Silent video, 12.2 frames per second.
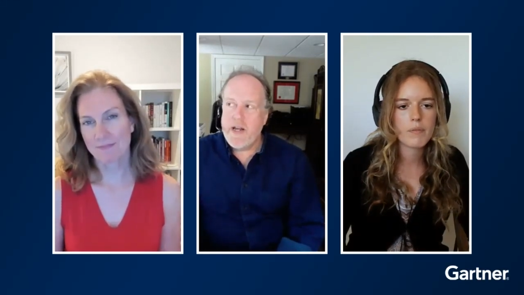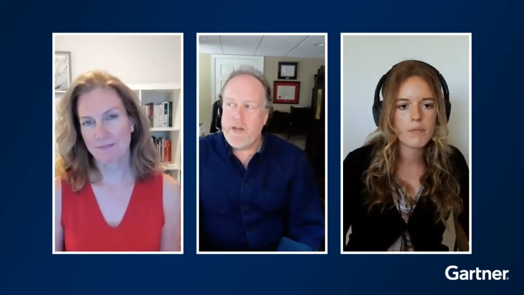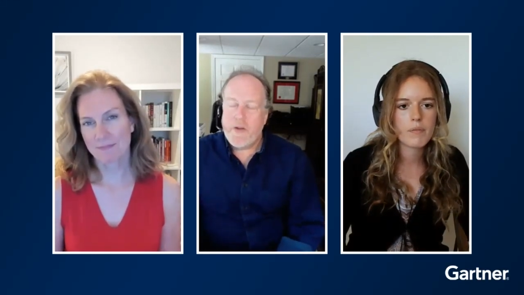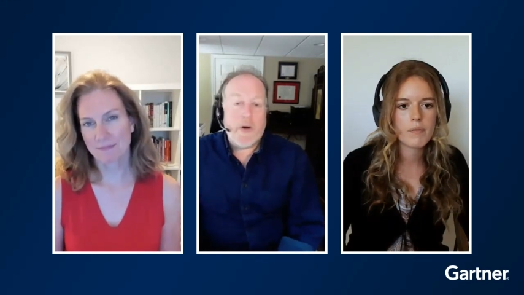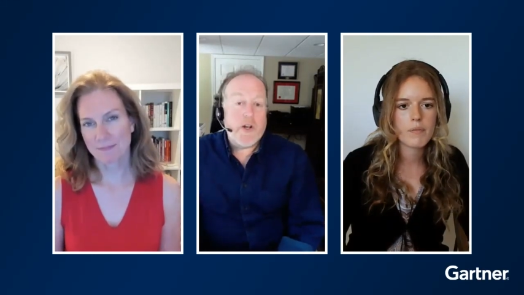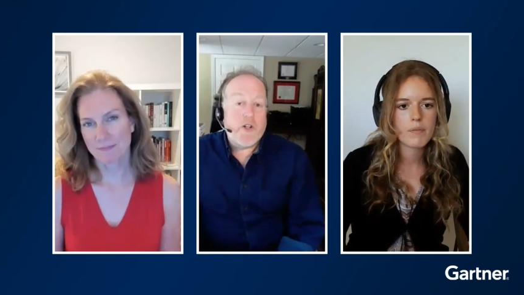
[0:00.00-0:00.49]

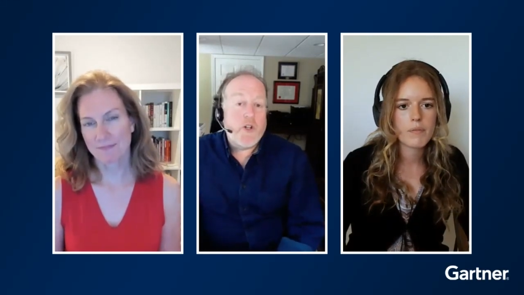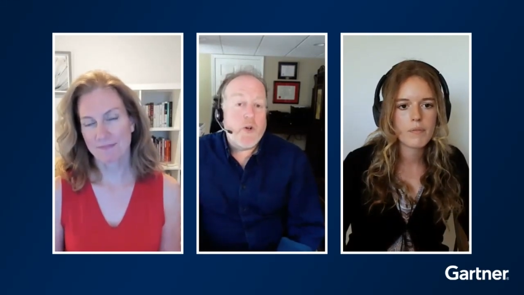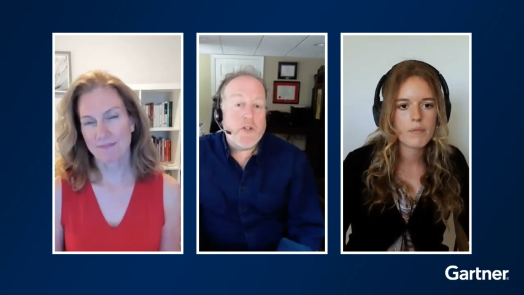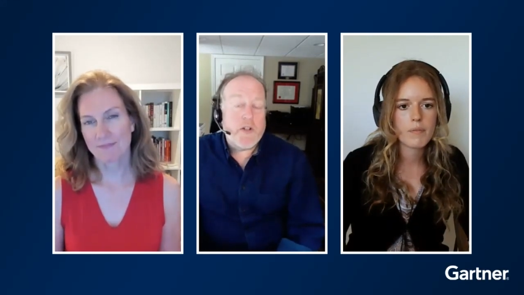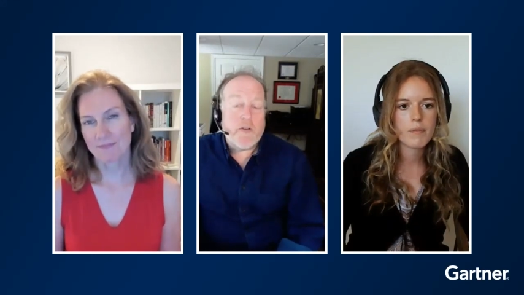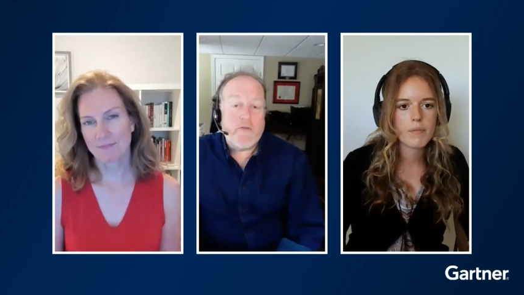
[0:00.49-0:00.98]
Speaker 1: There are
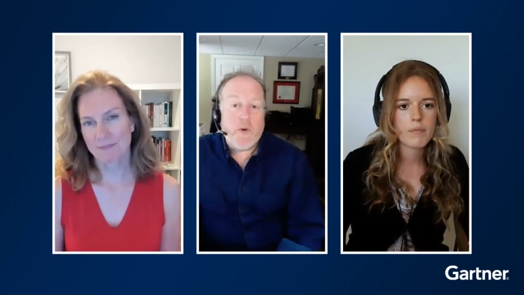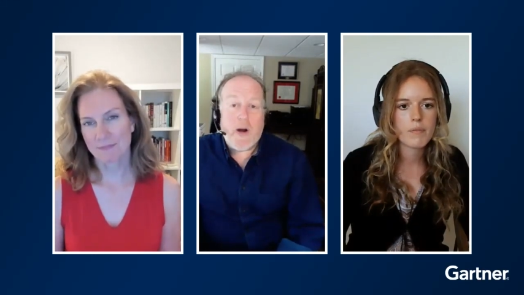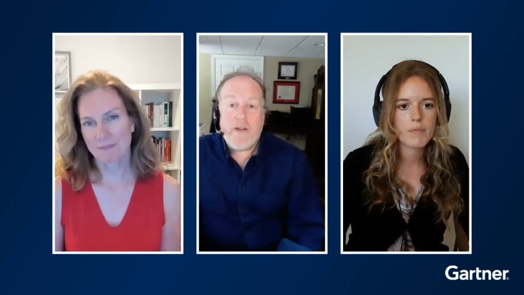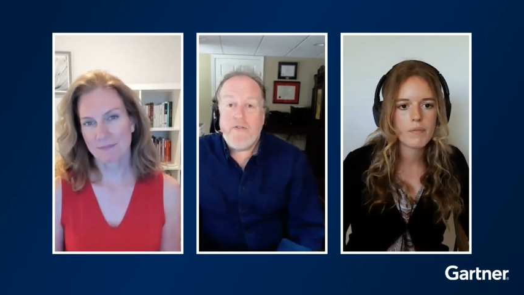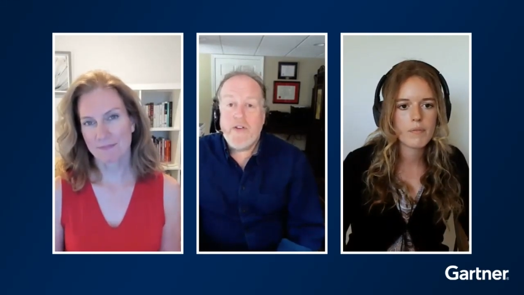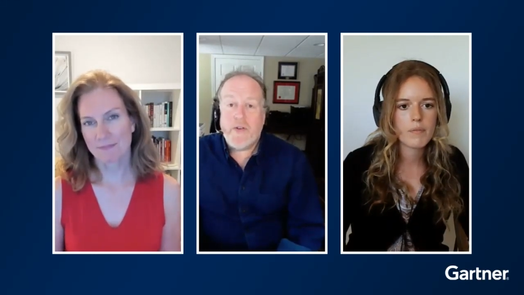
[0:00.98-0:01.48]
issues of
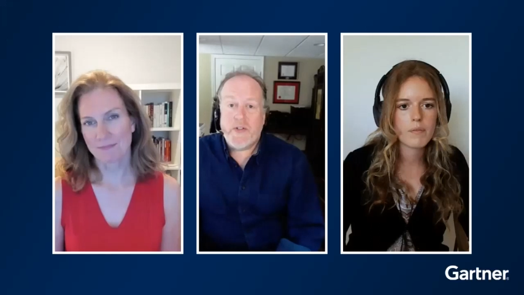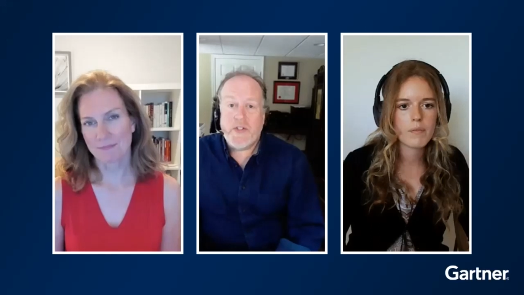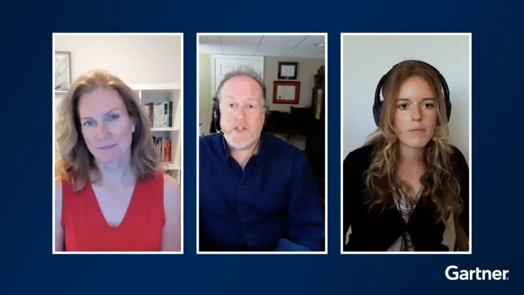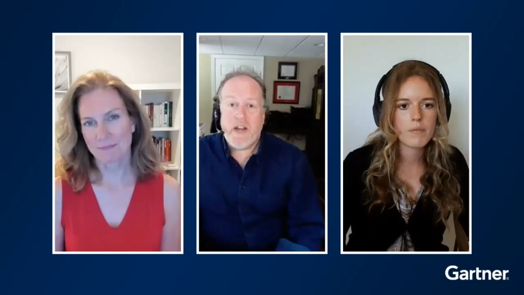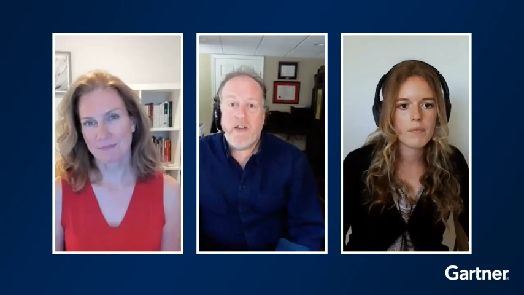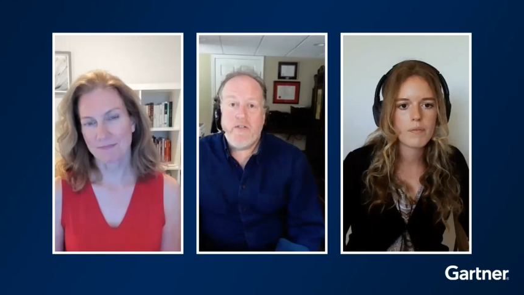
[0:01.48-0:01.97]
do I feel
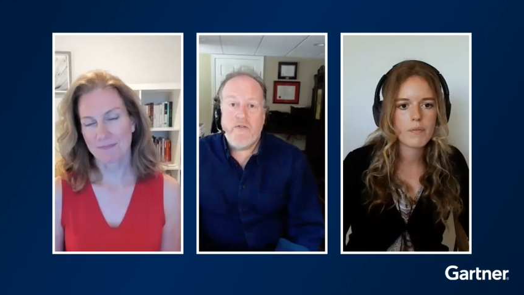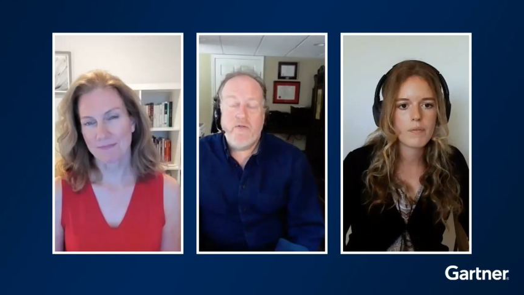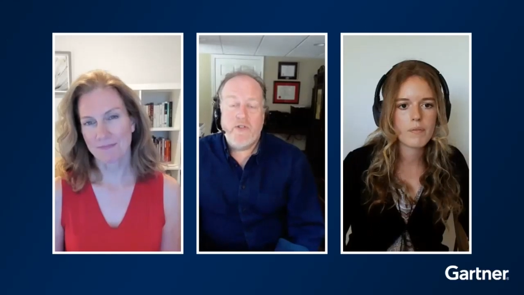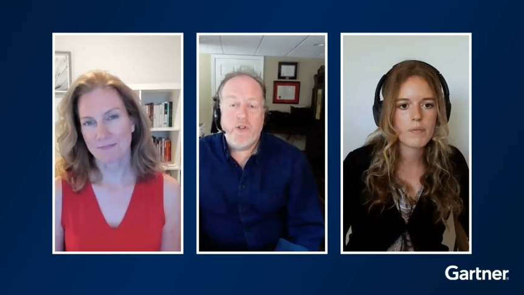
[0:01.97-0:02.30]
safe